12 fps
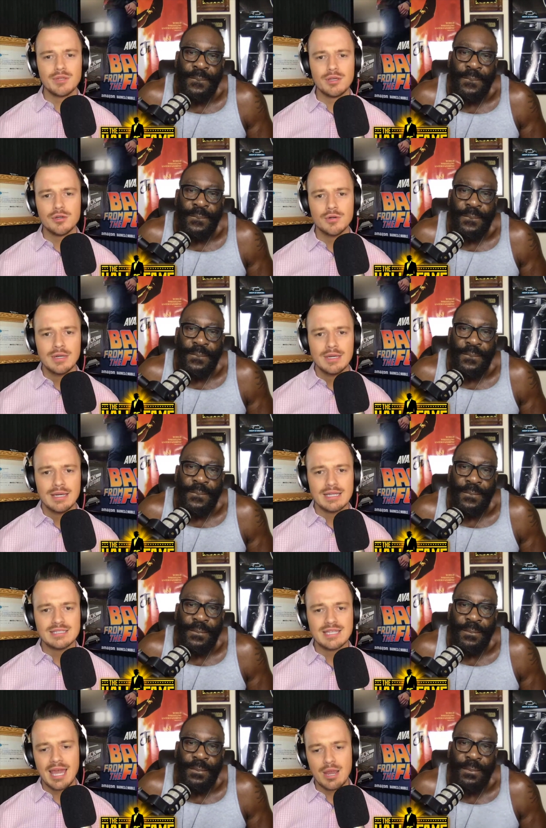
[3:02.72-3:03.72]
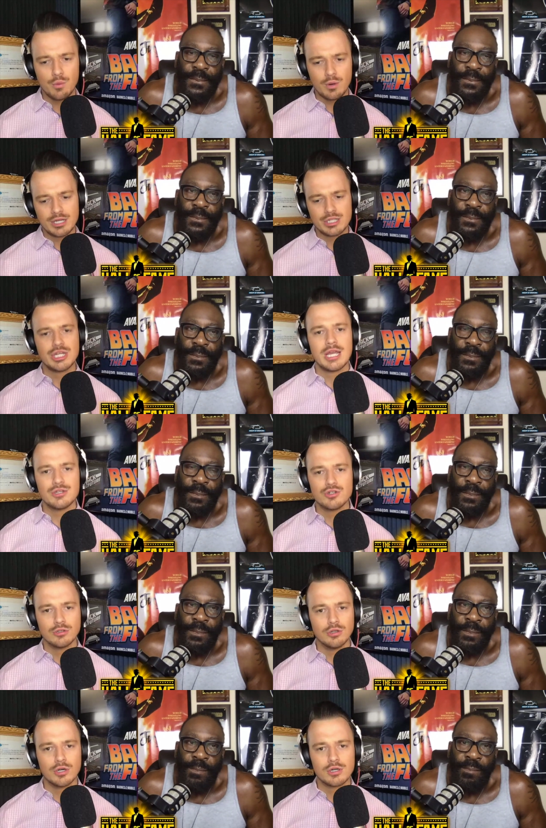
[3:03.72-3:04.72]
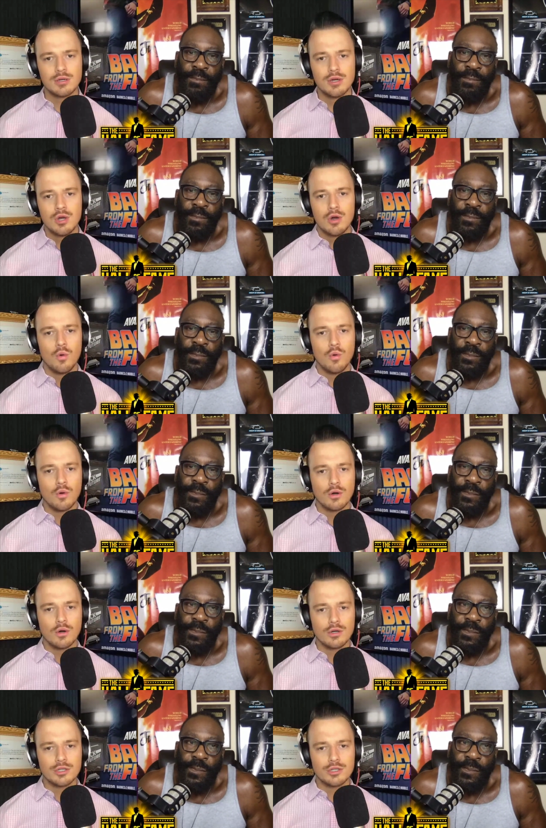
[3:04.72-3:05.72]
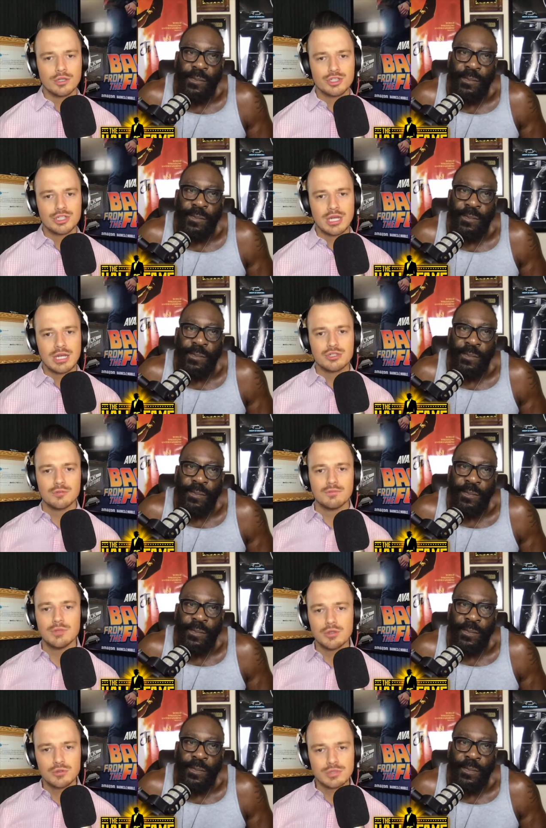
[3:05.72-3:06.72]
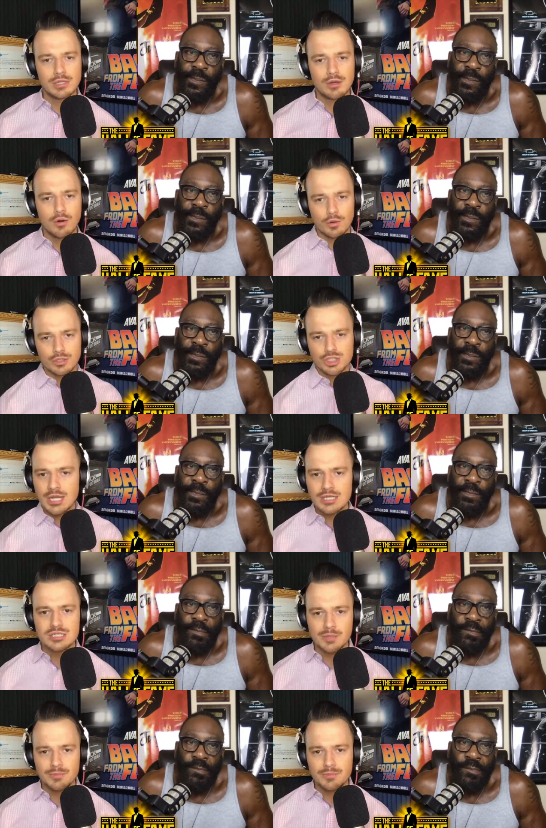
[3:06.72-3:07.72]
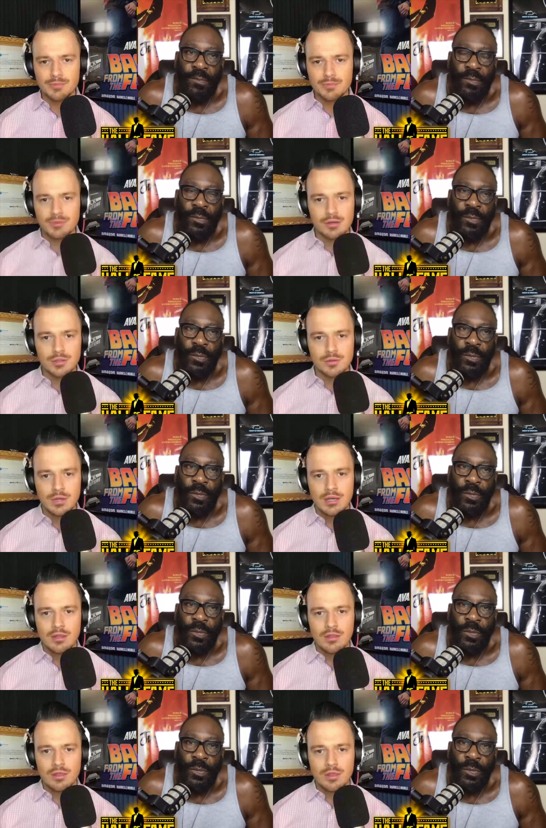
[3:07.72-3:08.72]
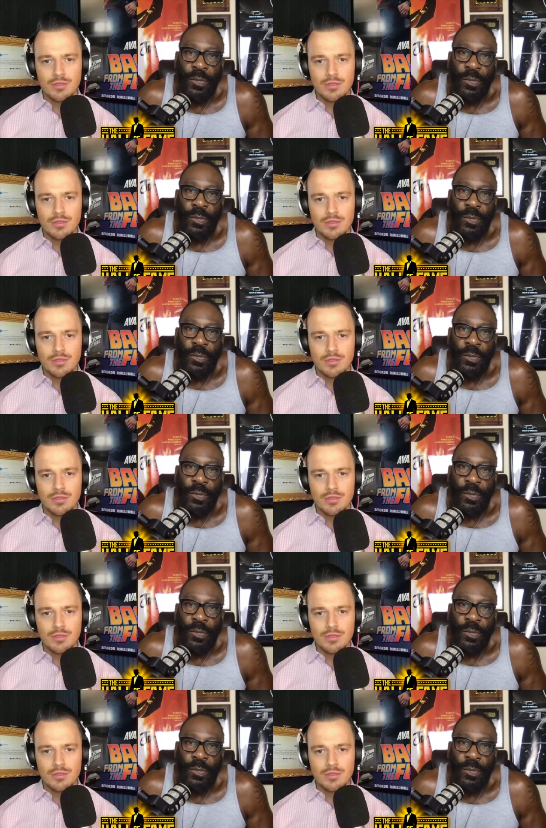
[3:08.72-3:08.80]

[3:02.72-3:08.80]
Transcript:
Speaker 1: you and say, Hey, we're going to change your look or change your music or change something about you that